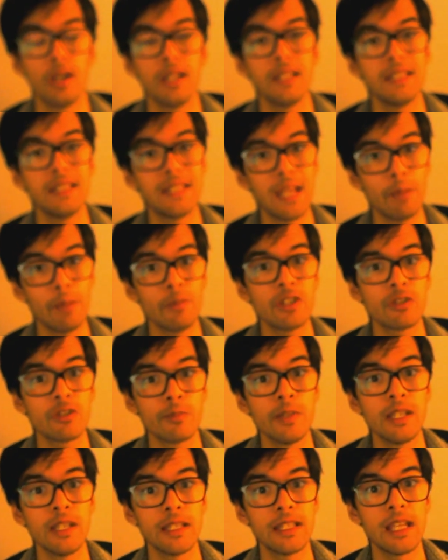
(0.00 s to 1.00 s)
damage
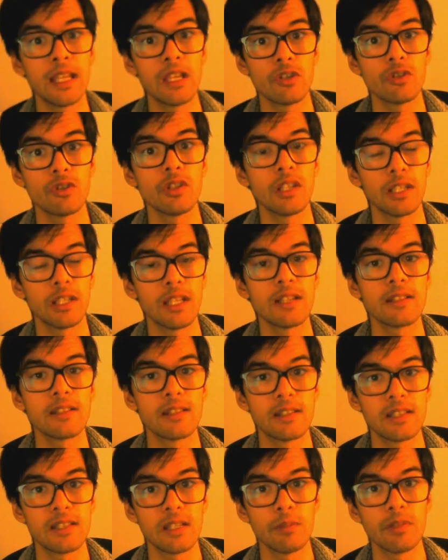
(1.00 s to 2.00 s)
mitigation against the
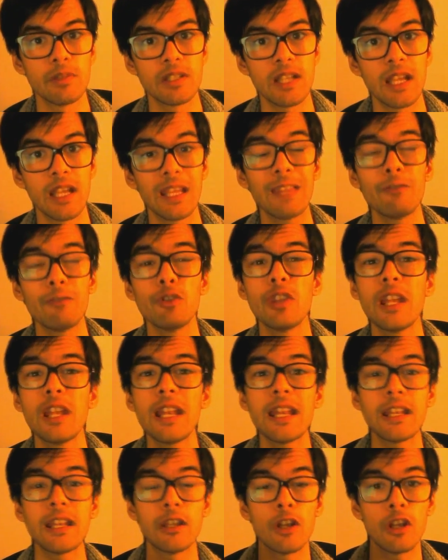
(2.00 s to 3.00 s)
same attack. If you then
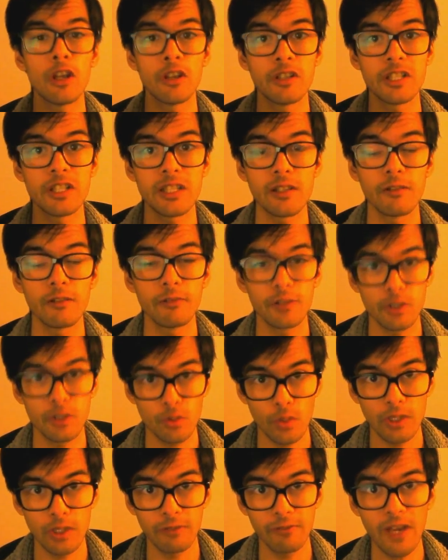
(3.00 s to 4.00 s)
add another
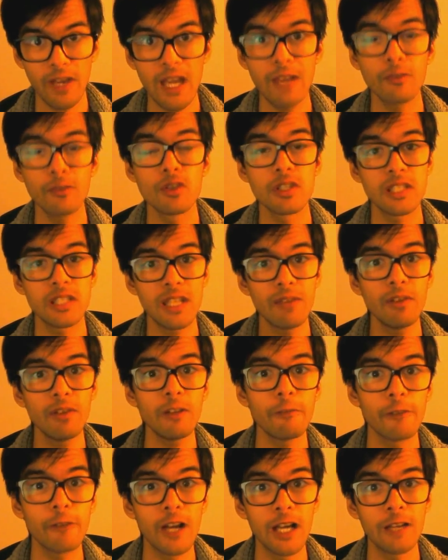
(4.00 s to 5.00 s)
25 to
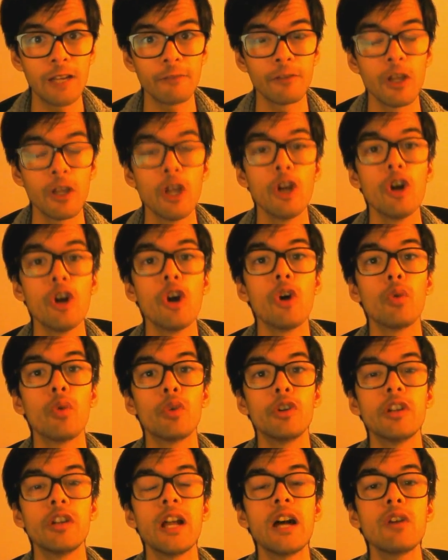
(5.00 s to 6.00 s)
75,
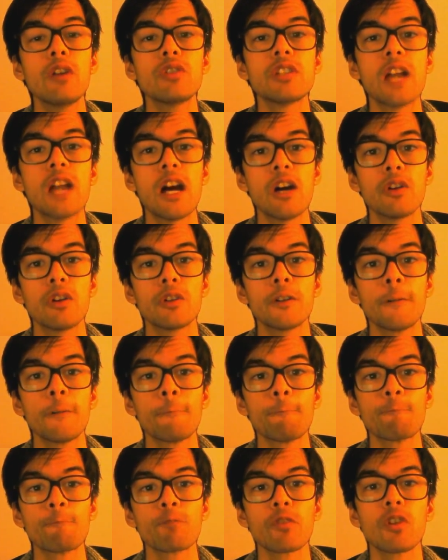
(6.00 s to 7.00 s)
we're now down
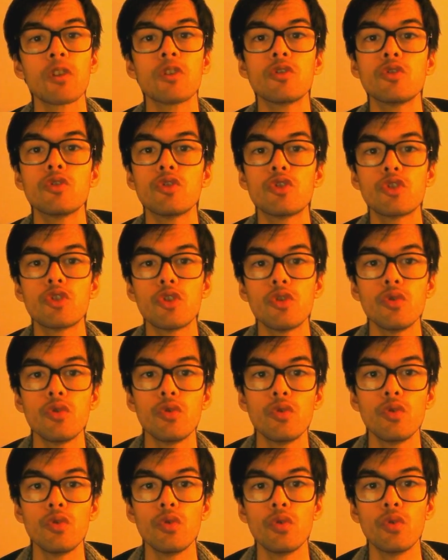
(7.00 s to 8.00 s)

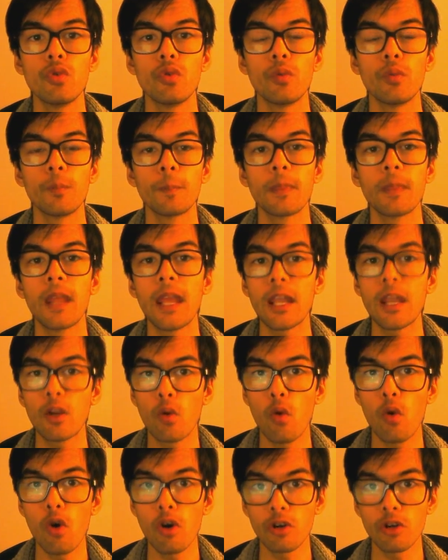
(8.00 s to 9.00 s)
to a
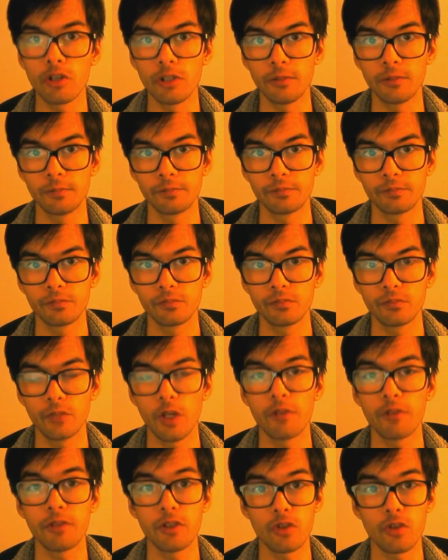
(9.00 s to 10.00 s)
quarter
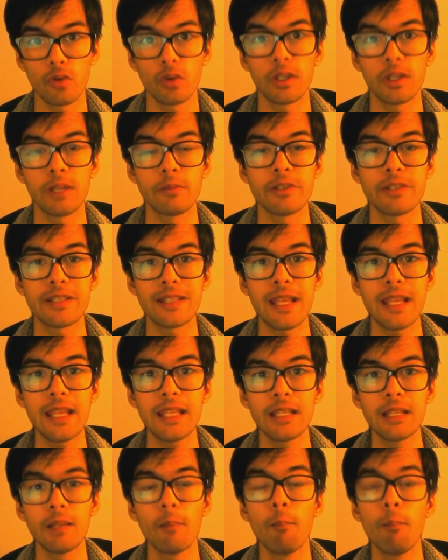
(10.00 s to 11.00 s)
of the total damage
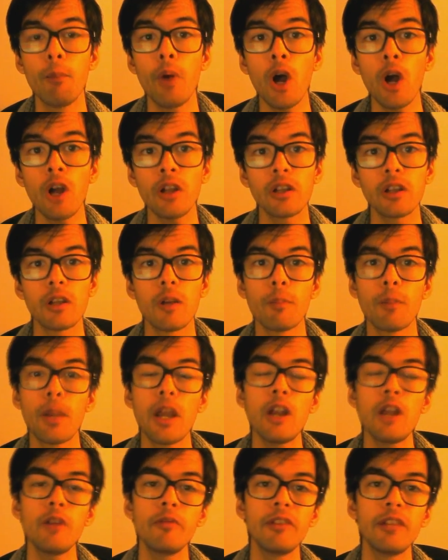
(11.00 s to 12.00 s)
taken. But
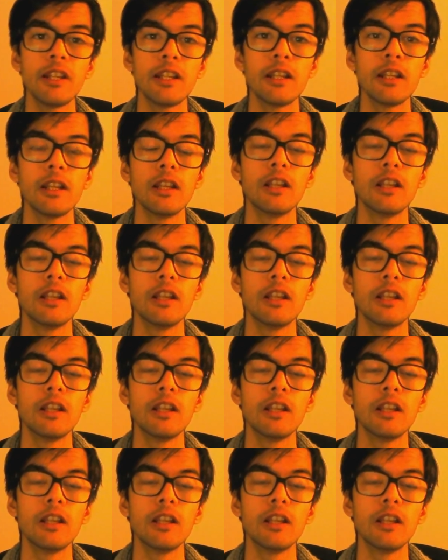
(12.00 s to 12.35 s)
comparatively,